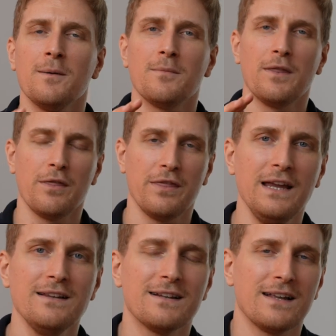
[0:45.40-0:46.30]
But the
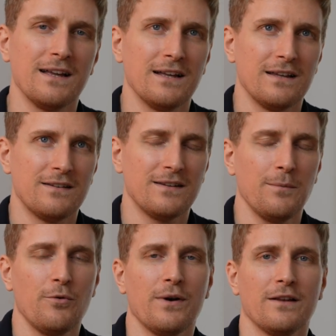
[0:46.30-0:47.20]
thing that
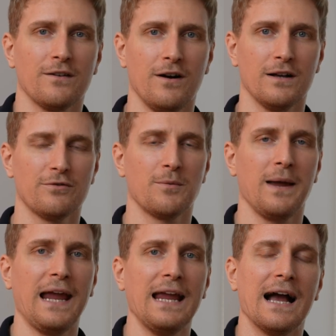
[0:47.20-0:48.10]
separates us from
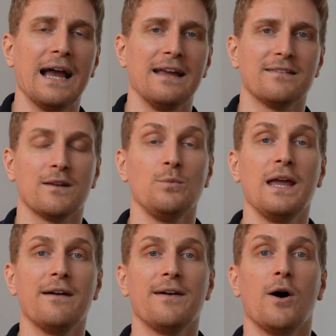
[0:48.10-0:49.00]
AI is that we
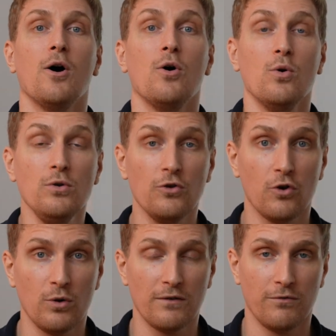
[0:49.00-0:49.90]
have our own
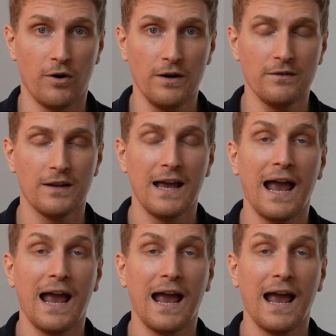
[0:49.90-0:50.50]
tone of voice,